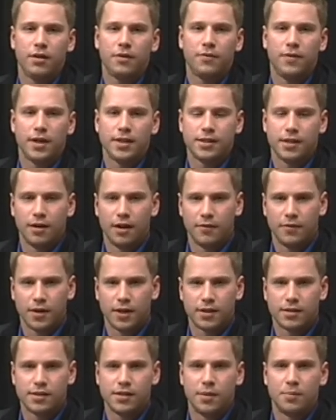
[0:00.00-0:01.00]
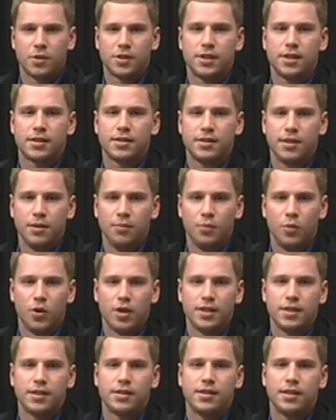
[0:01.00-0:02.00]
facing off against number 16
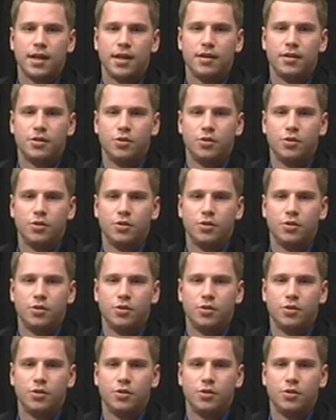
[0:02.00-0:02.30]
Boise State in a